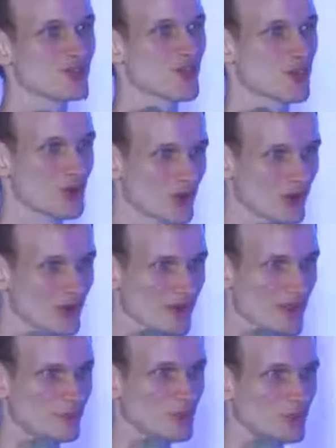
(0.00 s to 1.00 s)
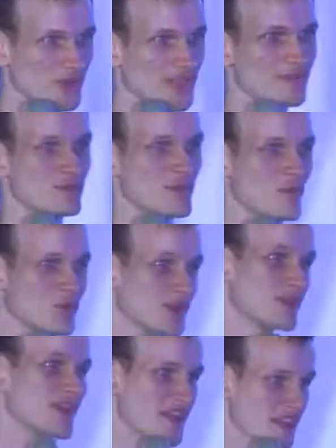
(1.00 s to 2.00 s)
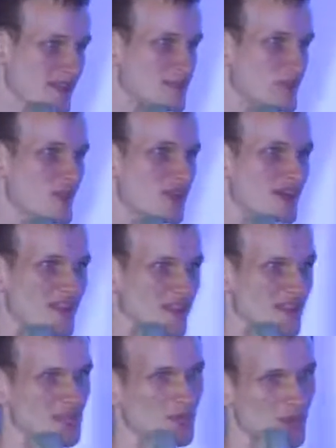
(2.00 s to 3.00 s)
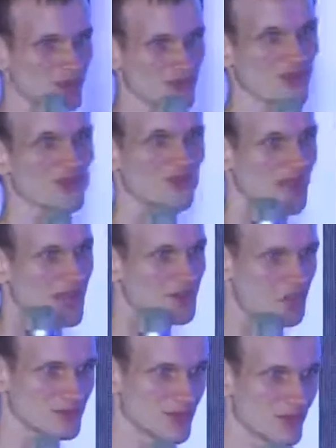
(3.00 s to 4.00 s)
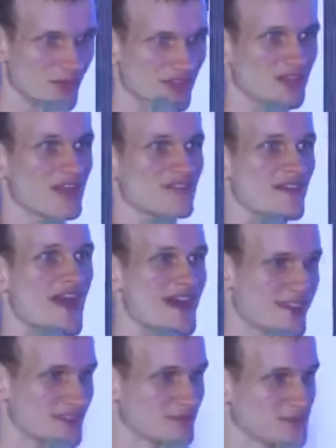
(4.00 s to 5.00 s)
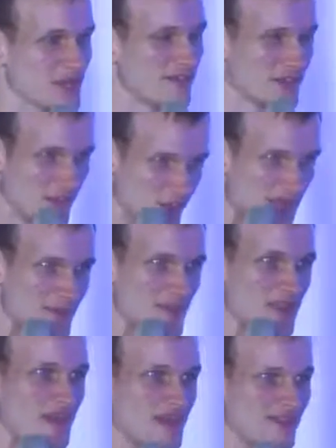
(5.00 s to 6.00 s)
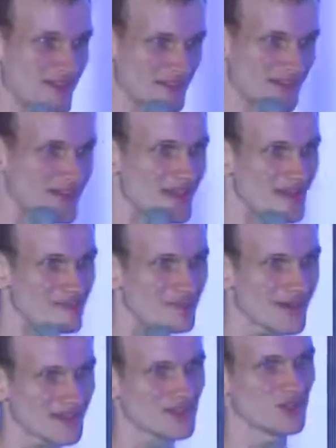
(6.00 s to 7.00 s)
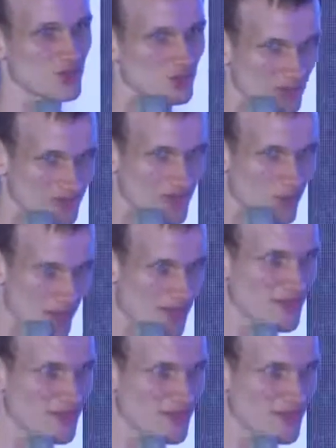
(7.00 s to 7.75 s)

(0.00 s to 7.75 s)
sure, someone with an advanced computer science degree with a good calculator can kind of hack it to play a video game inside of it, but do you really want to